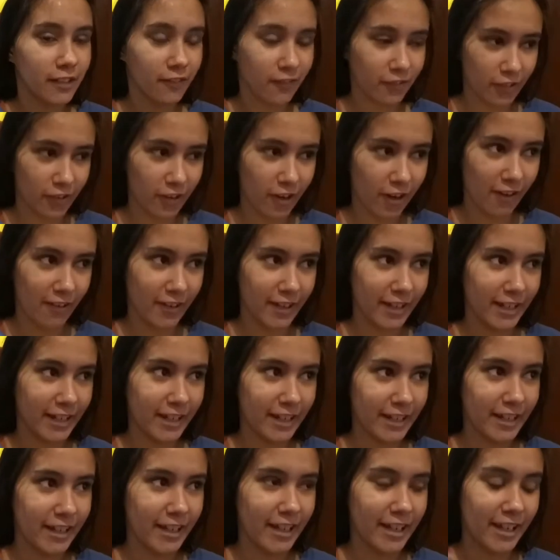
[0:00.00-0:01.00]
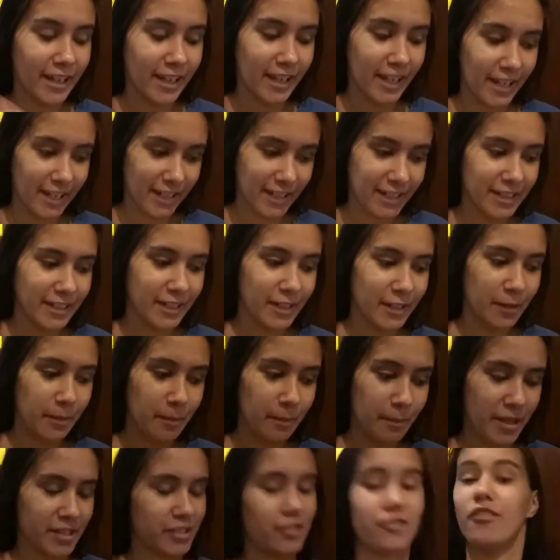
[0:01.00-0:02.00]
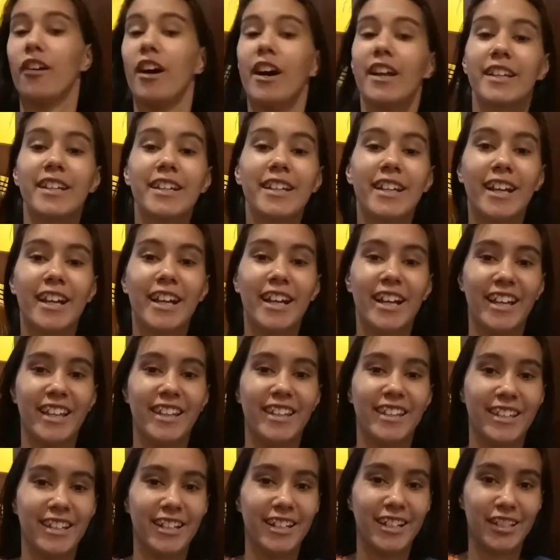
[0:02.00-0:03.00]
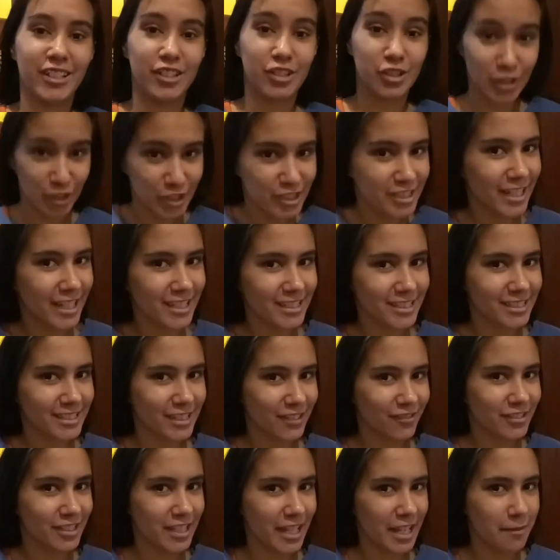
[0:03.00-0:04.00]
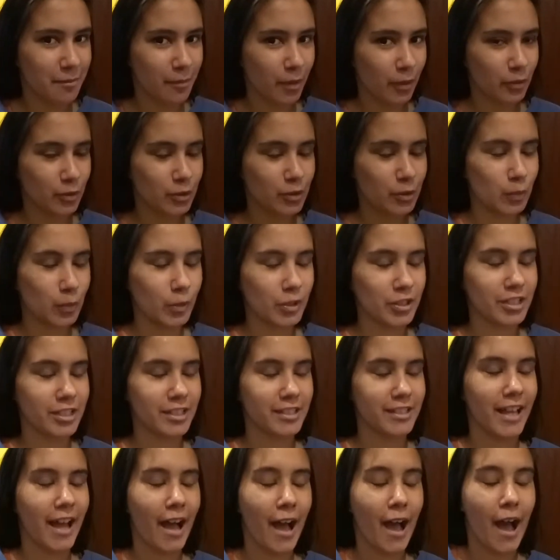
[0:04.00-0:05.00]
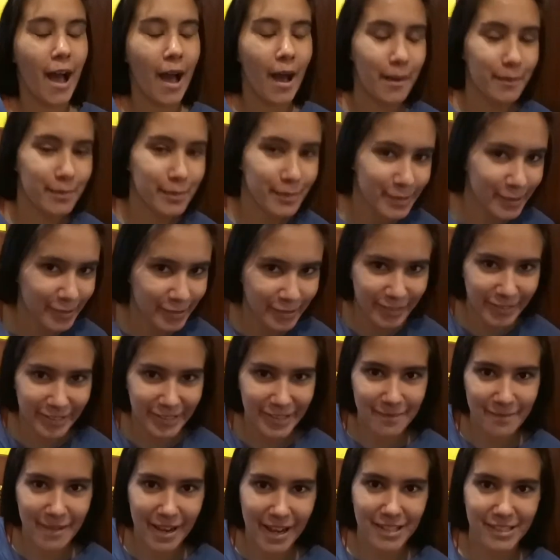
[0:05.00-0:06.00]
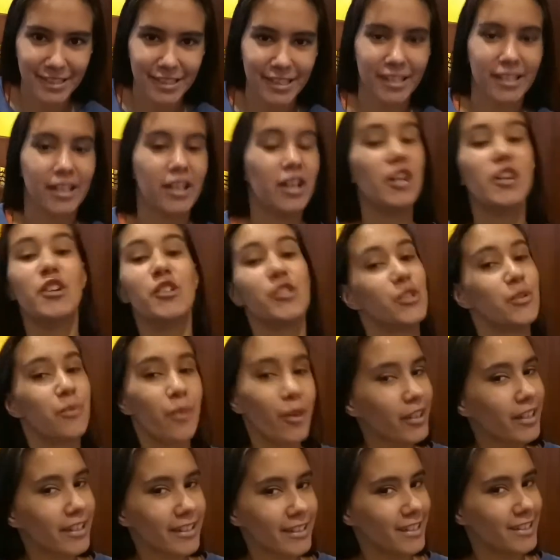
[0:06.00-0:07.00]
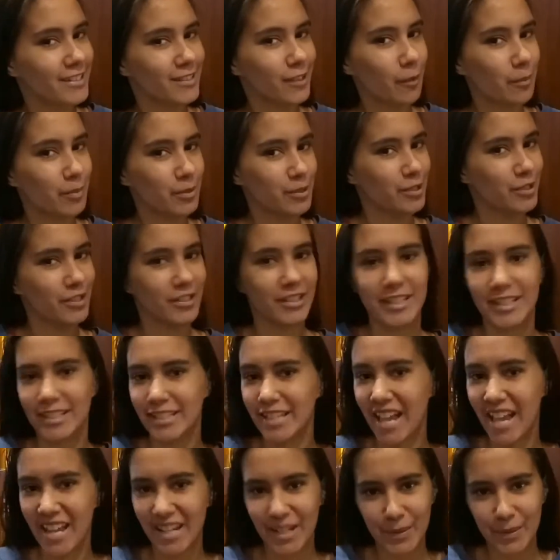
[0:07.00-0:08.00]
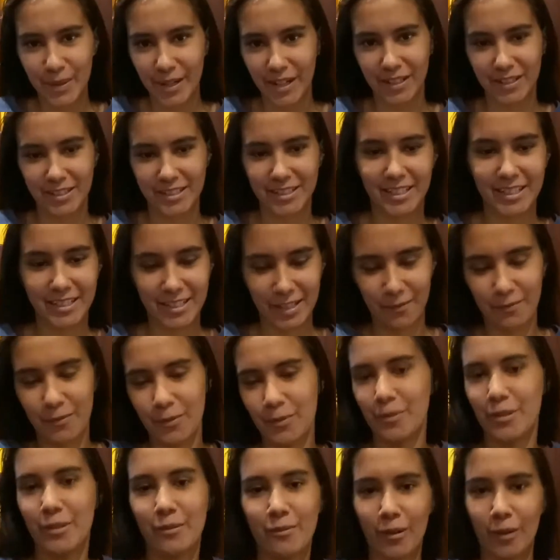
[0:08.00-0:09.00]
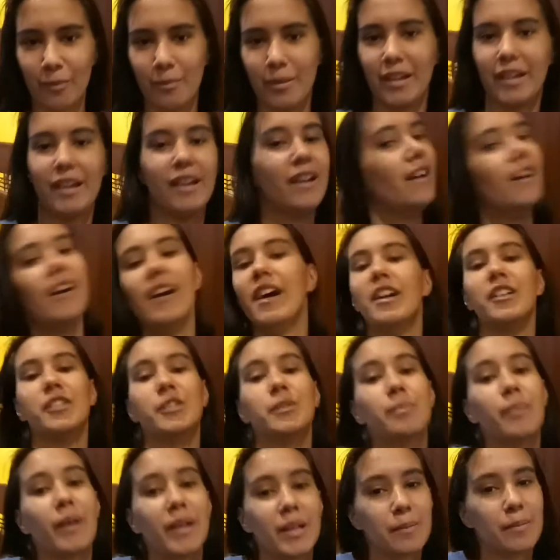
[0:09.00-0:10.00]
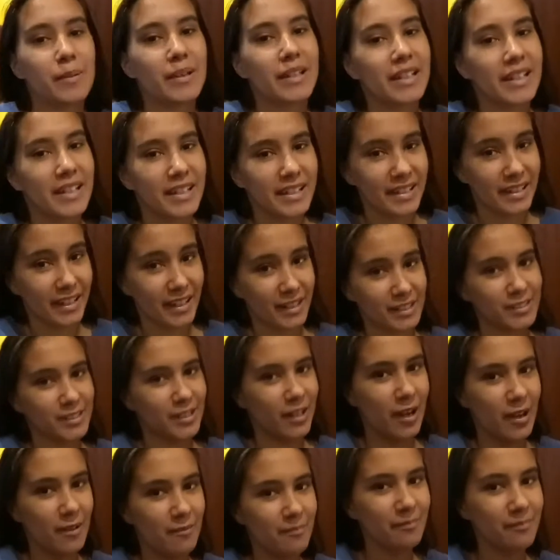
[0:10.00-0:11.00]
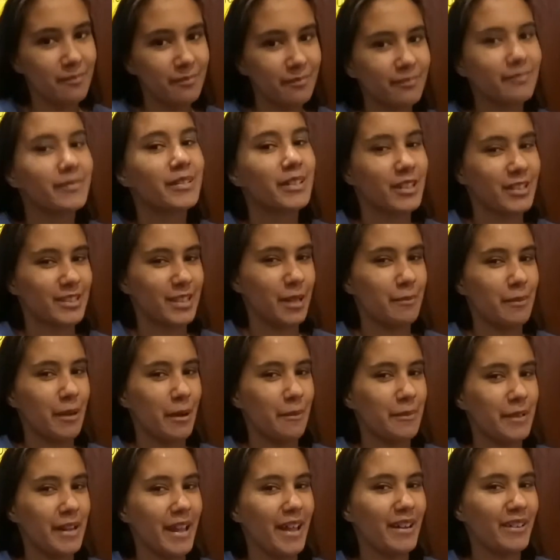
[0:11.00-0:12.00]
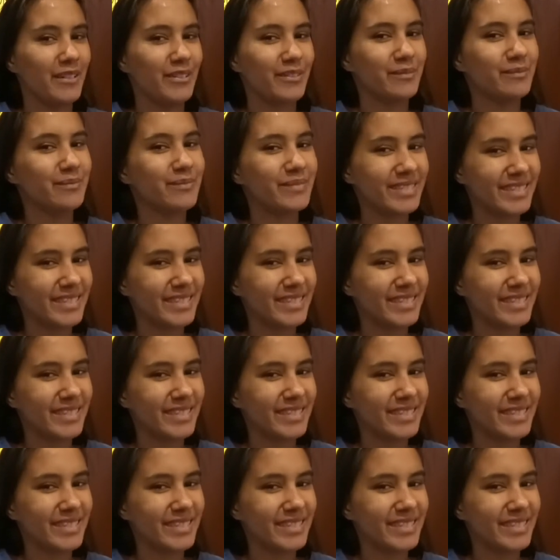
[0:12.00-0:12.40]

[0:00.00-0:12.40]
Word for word: in a Ferrari and in a Maserati and the 2017 models which is absolutely amazing. You won't get these opportunities anywhere else except for with Robbie. You better be here next time because I'm coming to help.